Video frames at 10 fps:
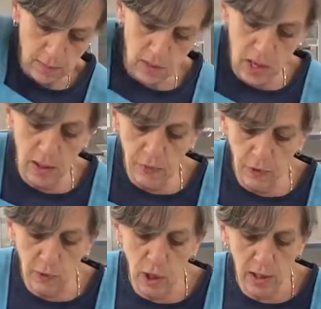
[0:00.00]
And if
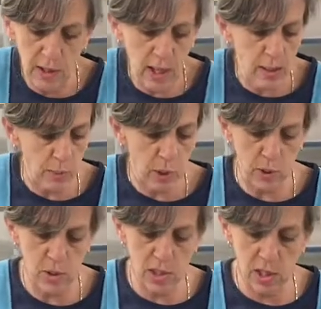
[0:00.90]
you've got a neighbor
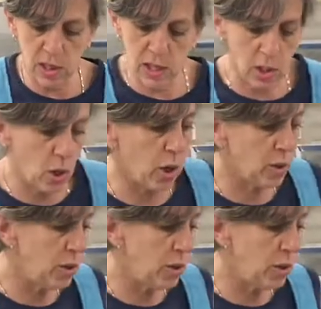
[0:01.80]
who still has a garden